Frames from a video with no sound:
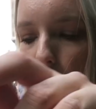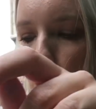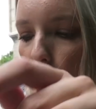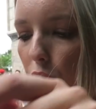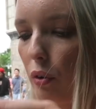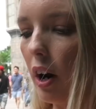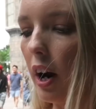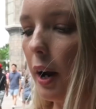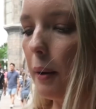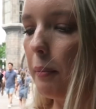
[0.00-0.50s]

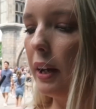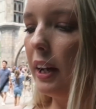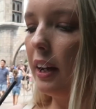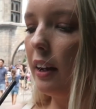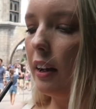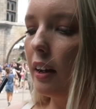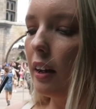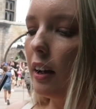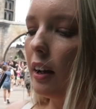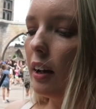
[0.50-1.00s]
describe it.
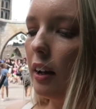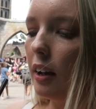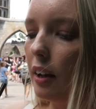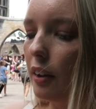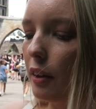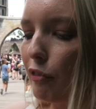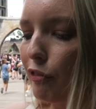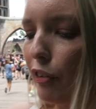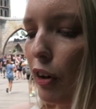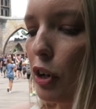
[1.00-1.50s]

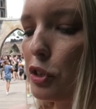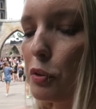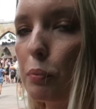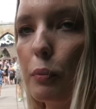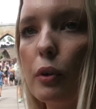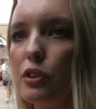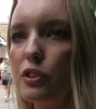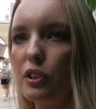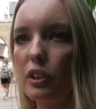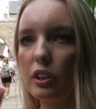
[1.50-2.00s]
Frozen
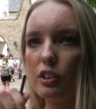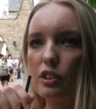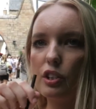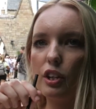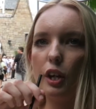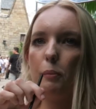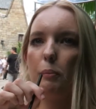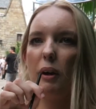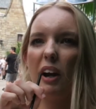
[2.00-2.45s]
ones are good too,